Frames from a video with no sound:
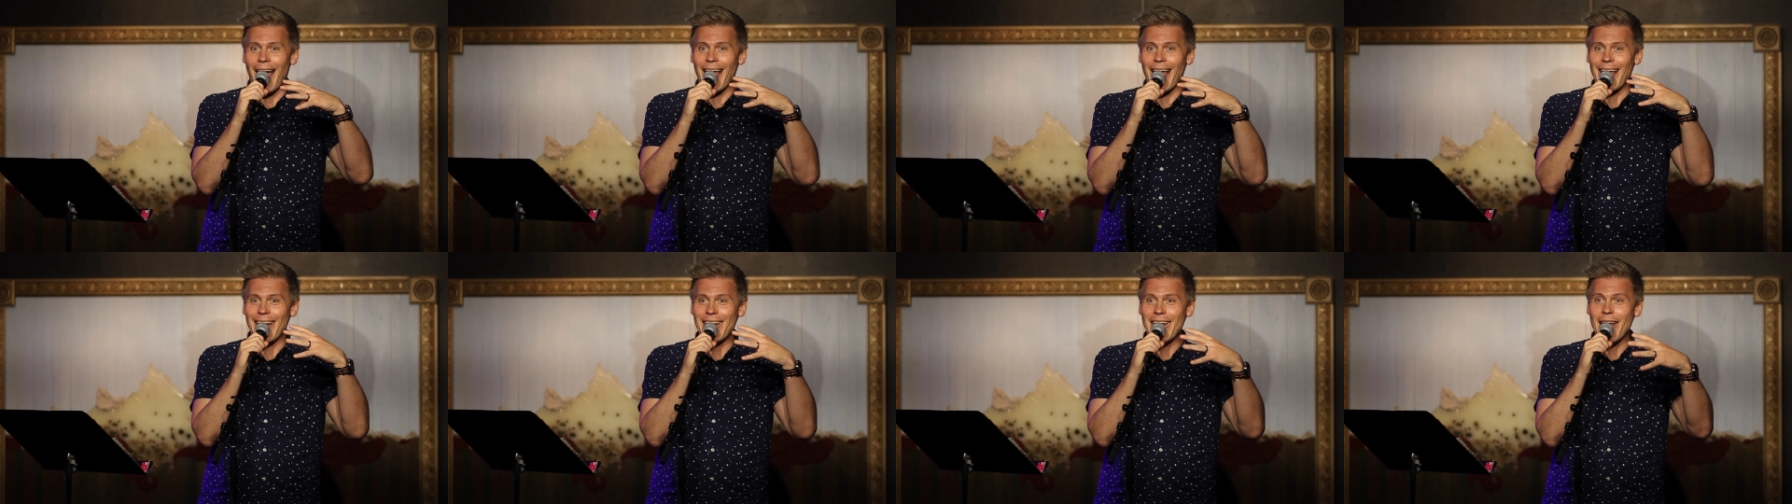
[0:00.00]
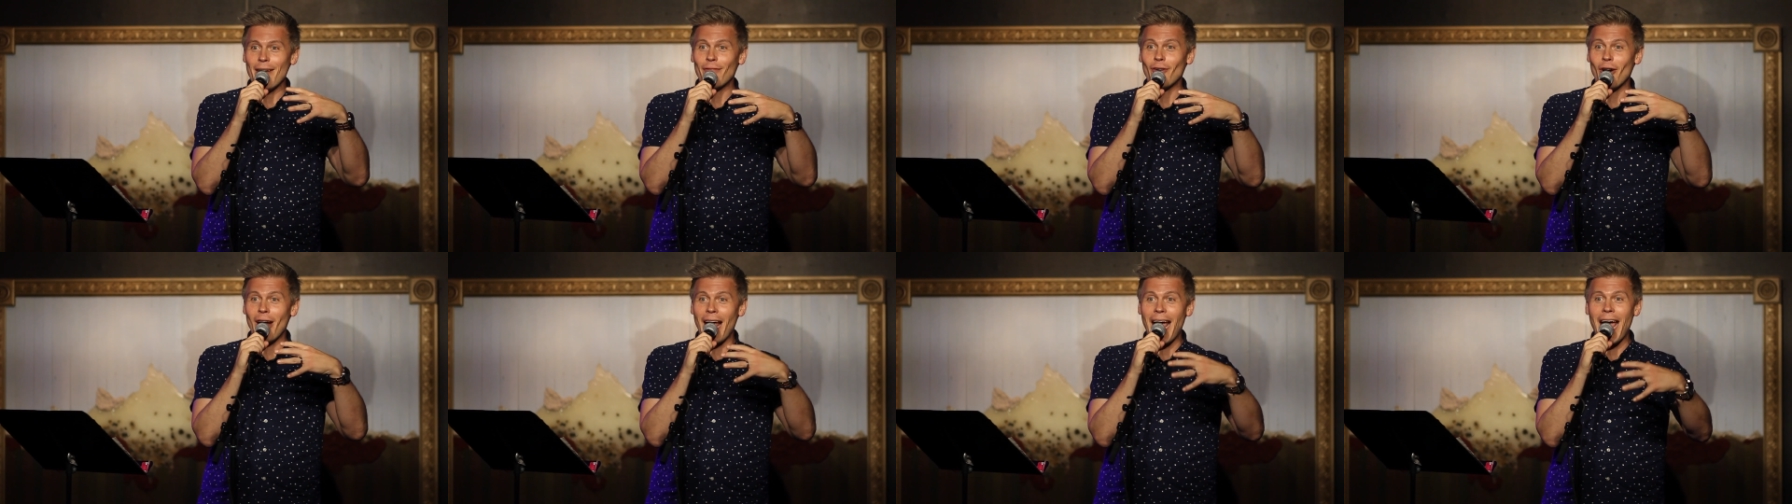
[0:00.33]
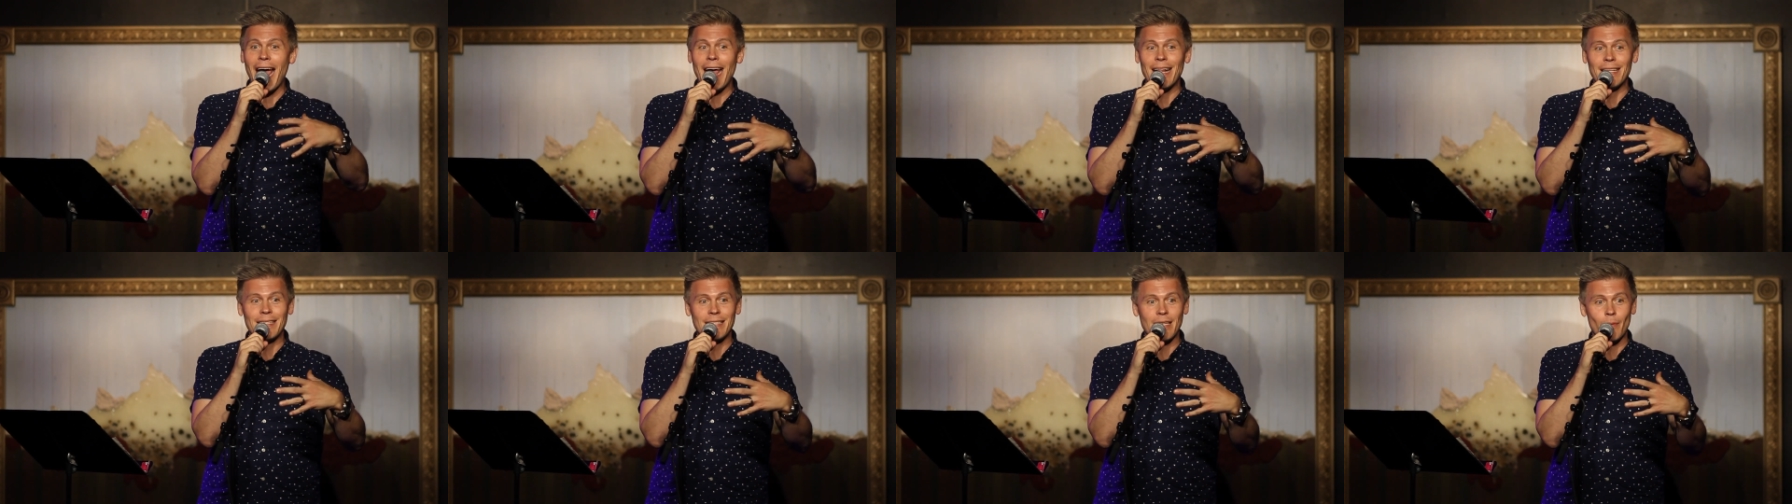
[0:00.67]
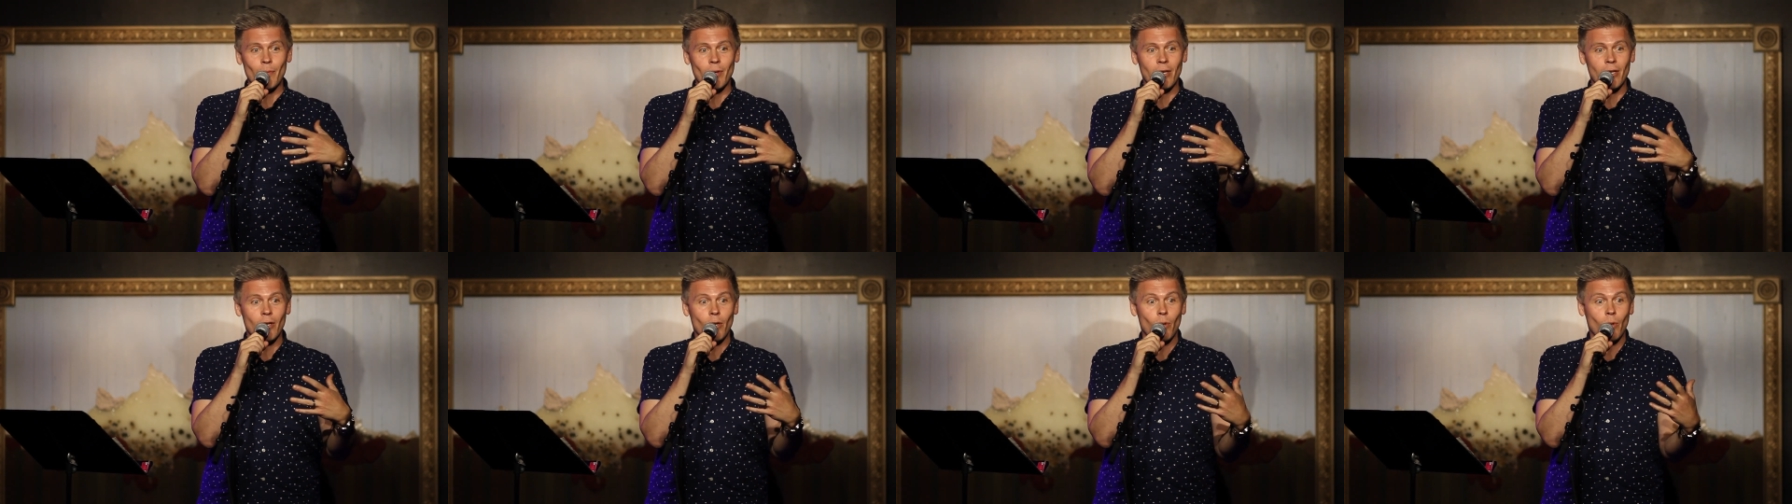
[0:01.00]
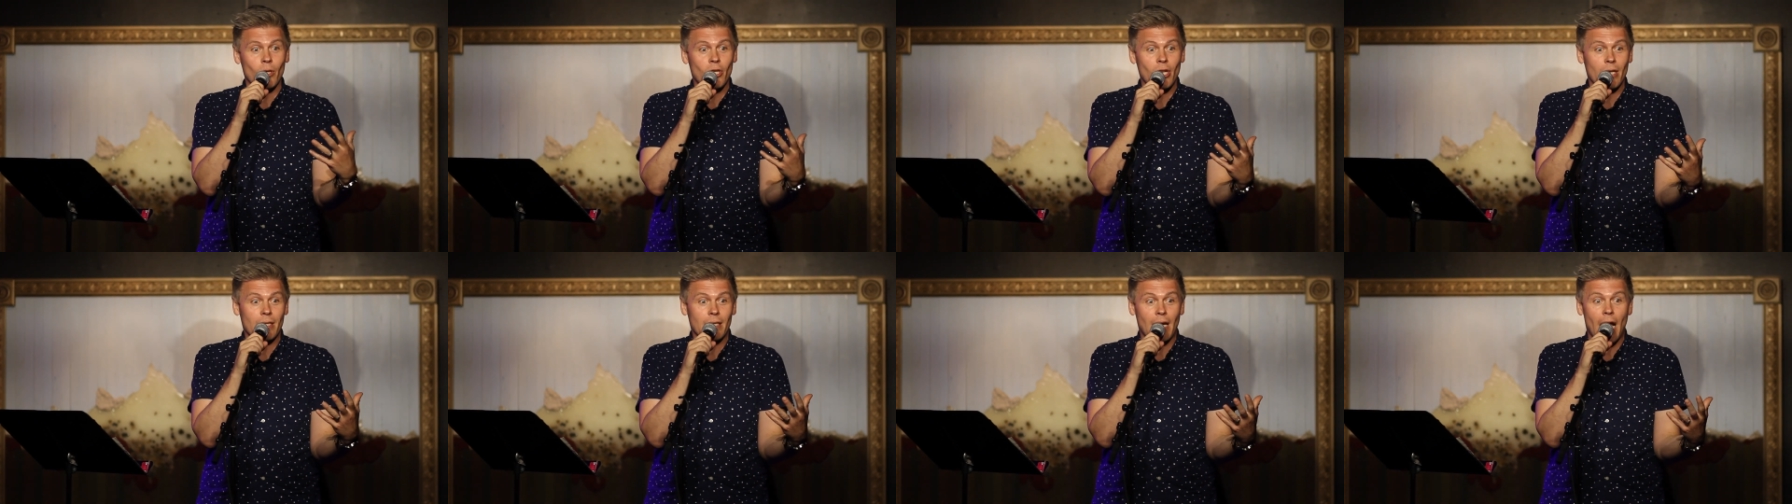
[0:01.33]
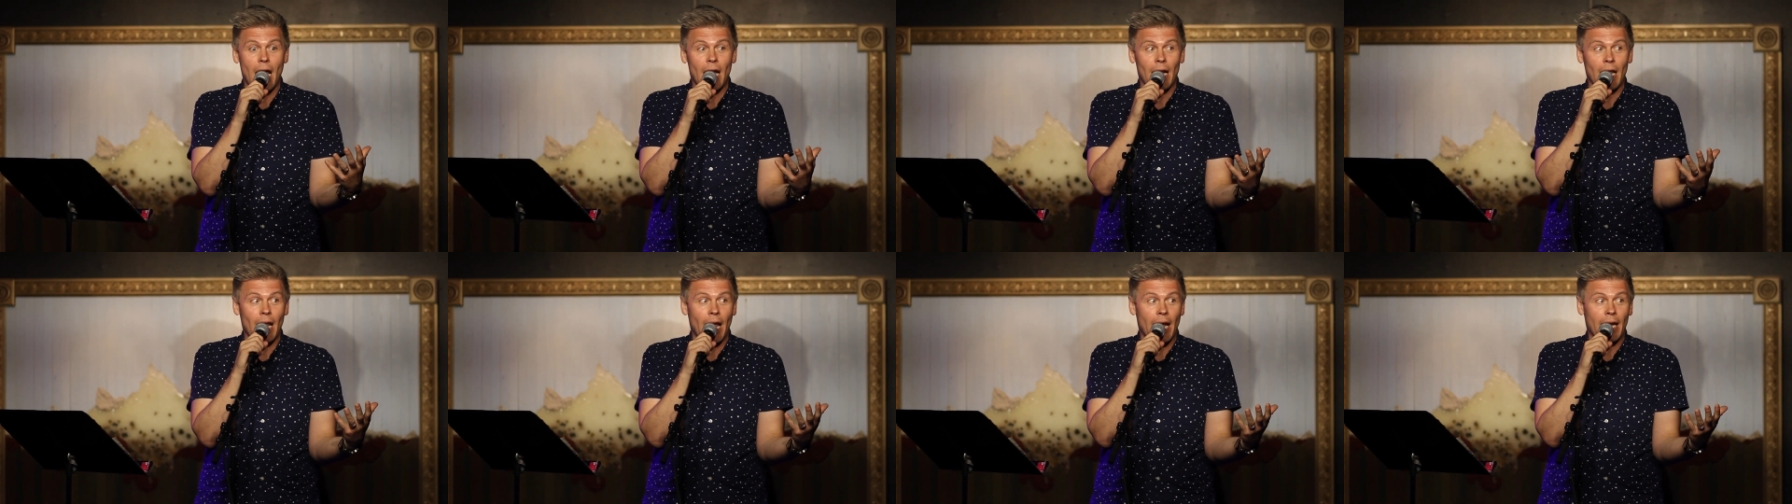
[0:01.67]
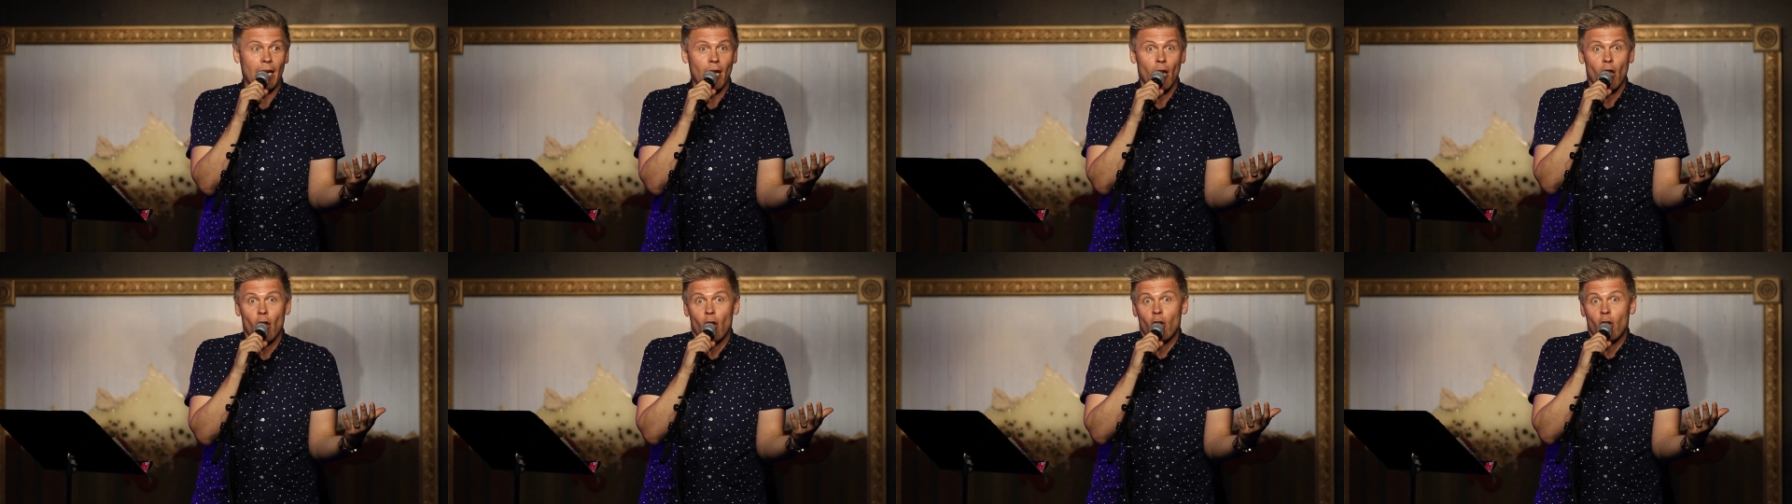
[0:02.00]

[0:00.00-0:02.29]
I had never had someone who just kind of like